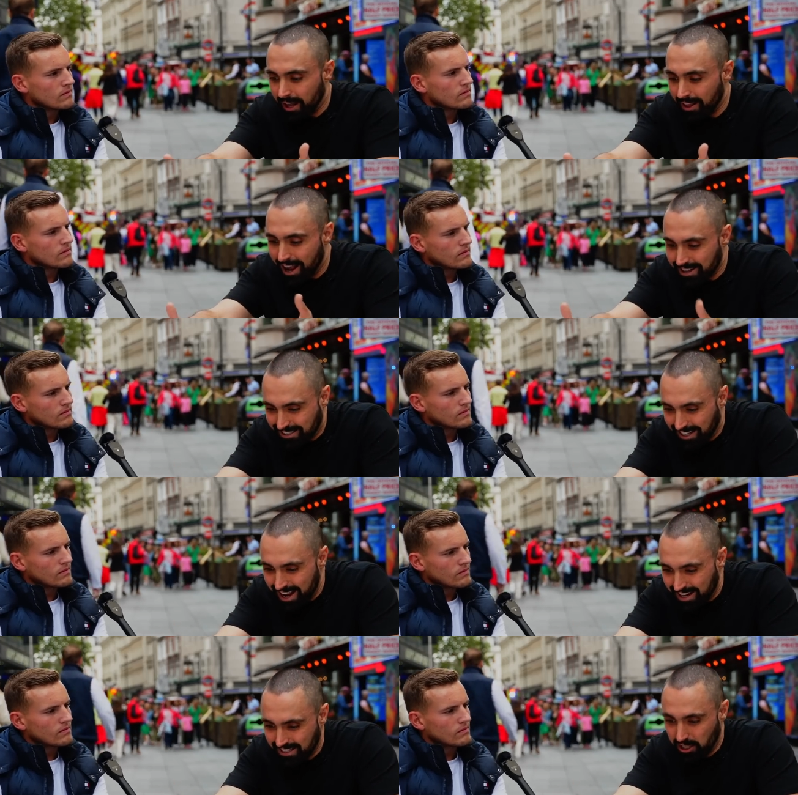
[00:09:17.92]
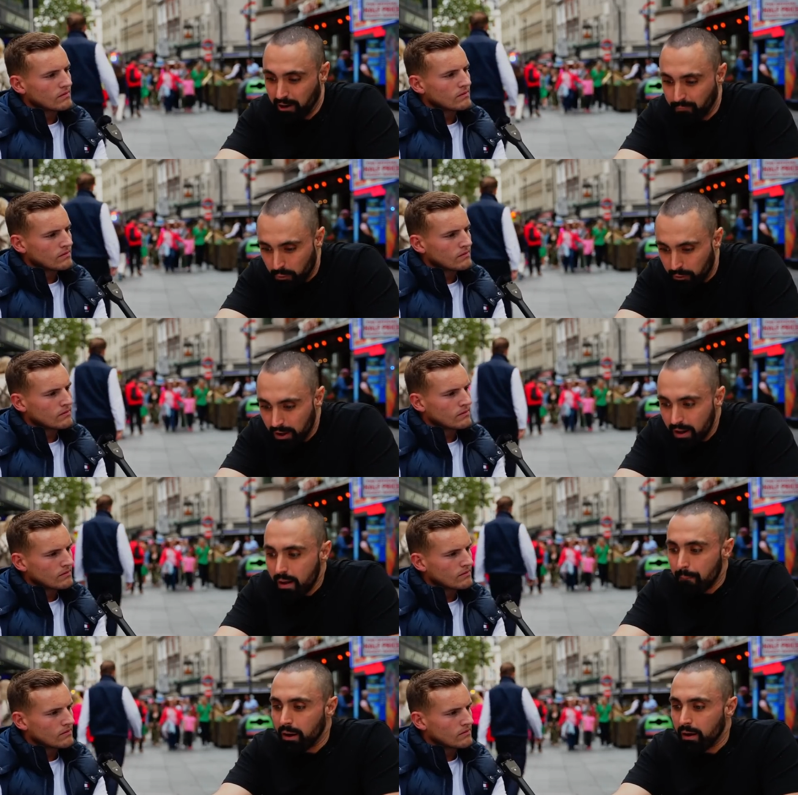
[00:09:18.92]
Speaker 1: that, that steak is like food.
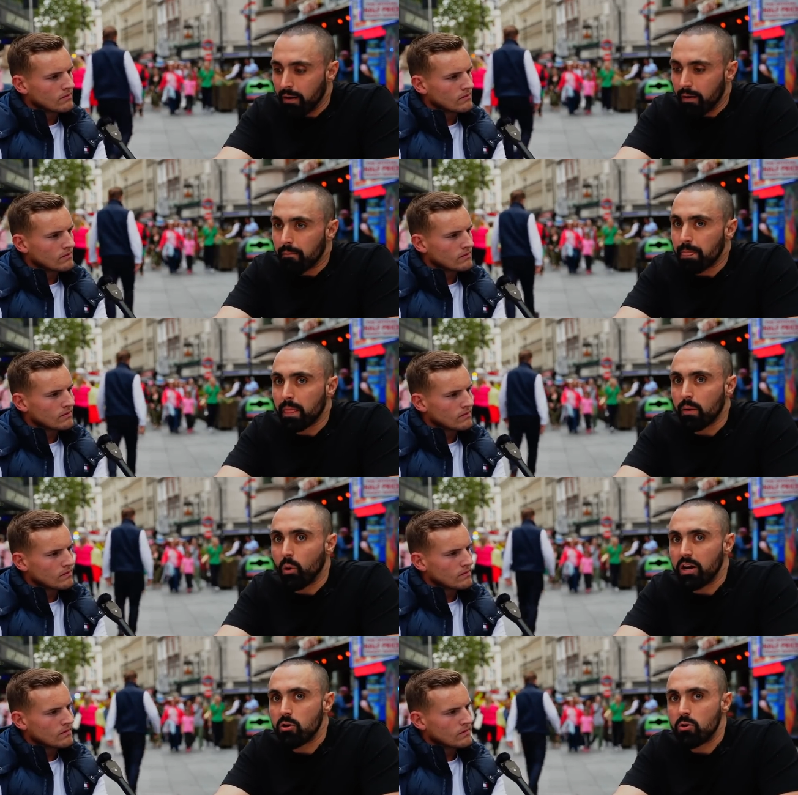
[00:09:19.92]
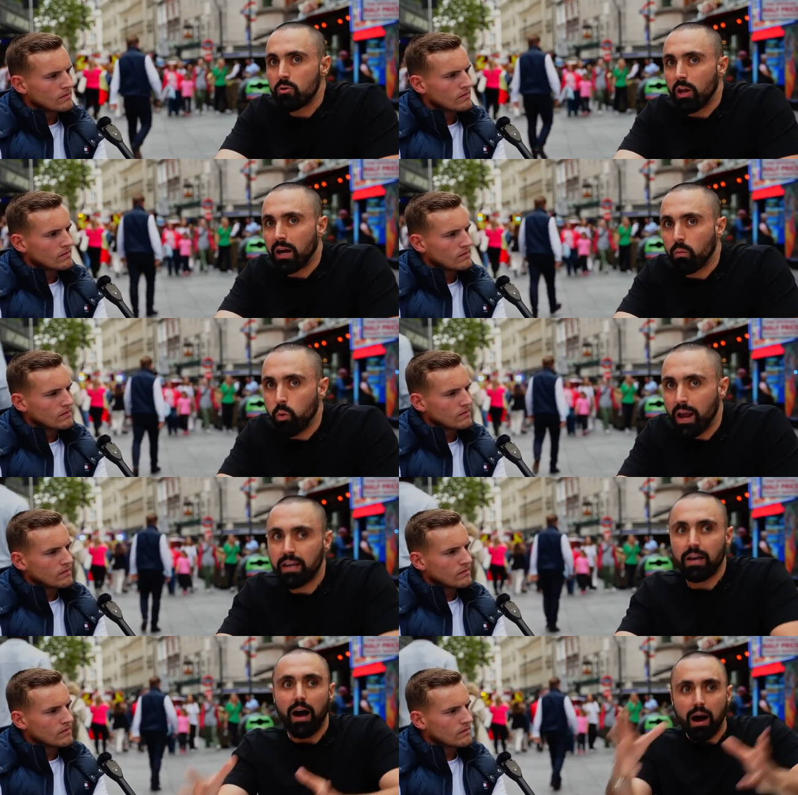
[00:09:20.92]
But when you like wake
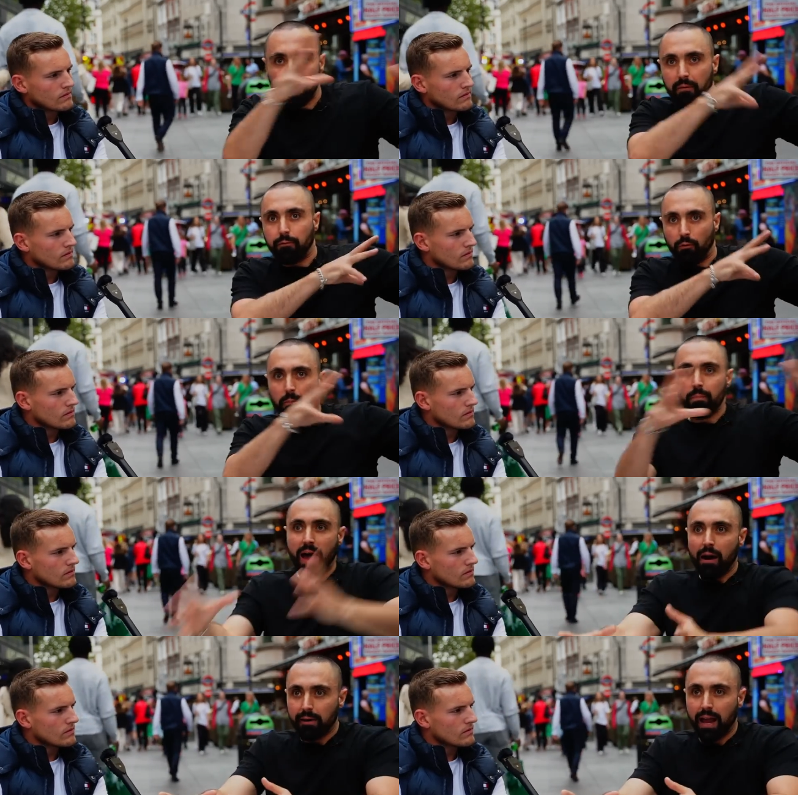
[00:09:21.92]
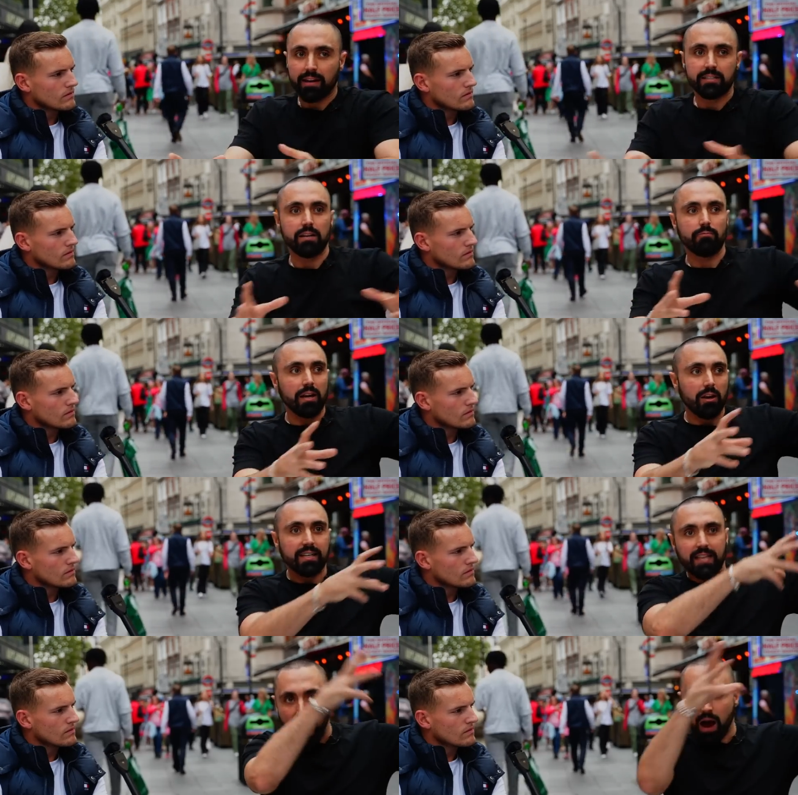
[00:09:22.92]
up from that reality and
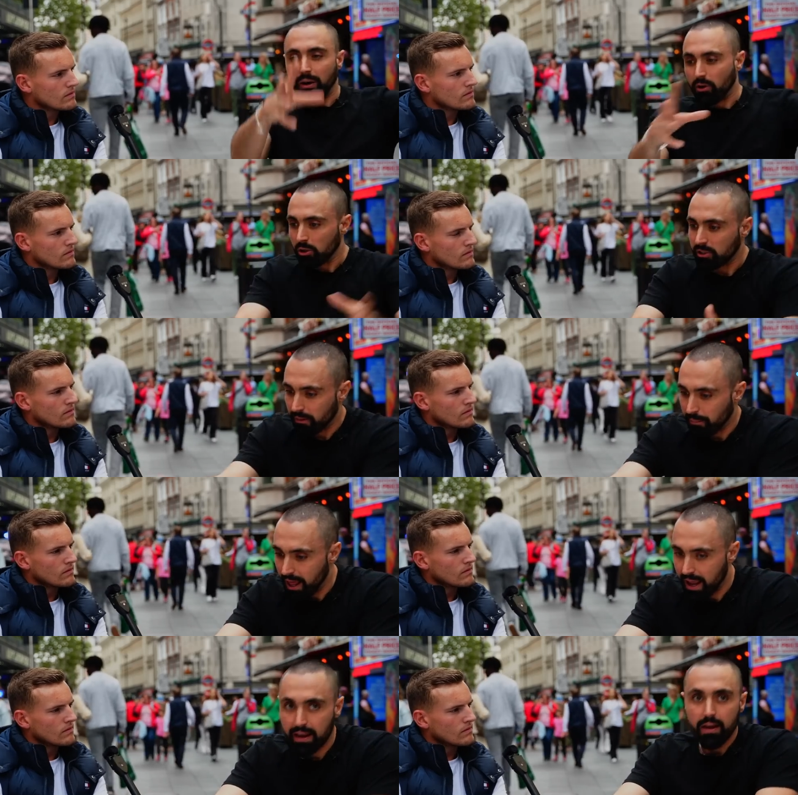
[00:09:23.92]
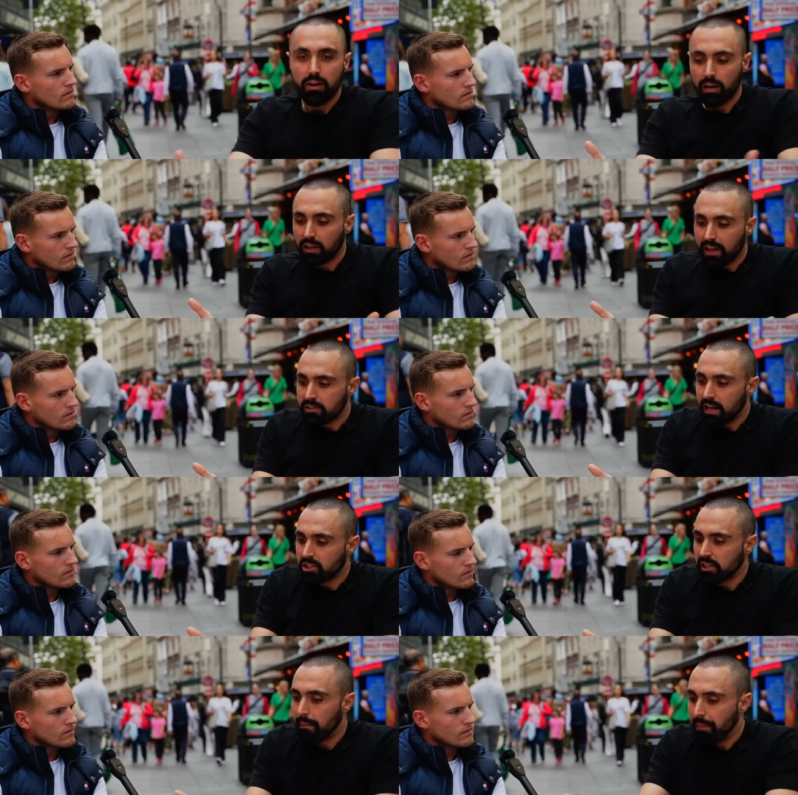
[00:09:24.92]
realize how it got to the plate, you're like, that's
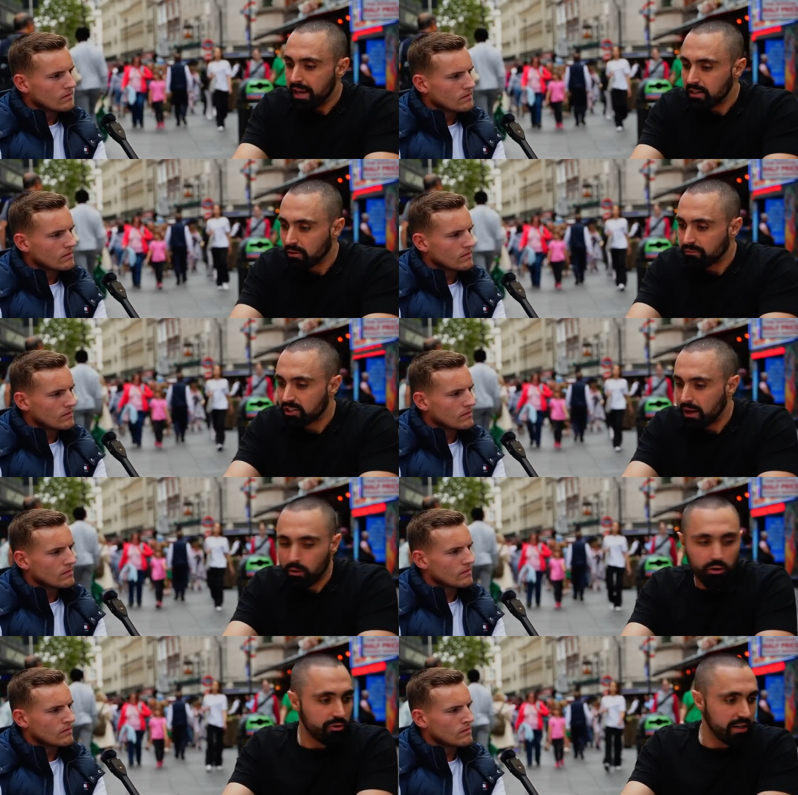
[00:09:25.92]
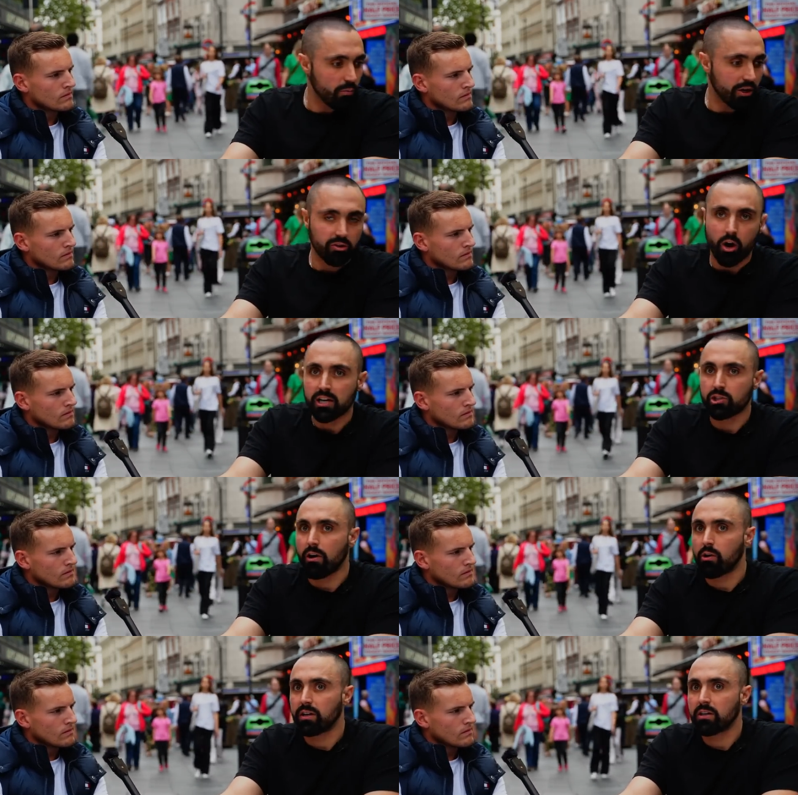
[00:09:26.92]
actually a piece of someone who didn't want to die,
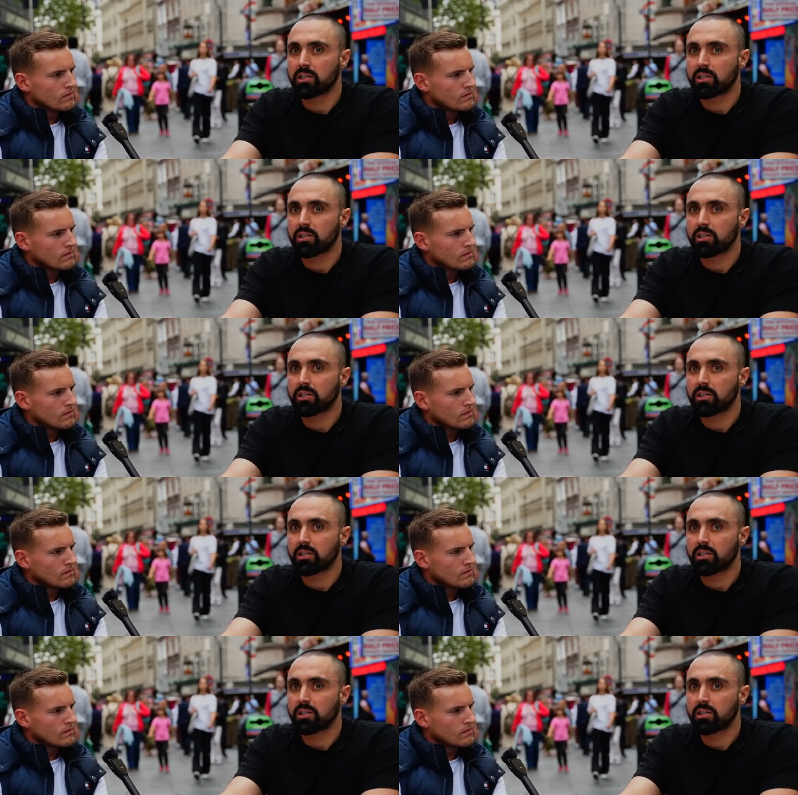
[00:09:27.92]
struggled in a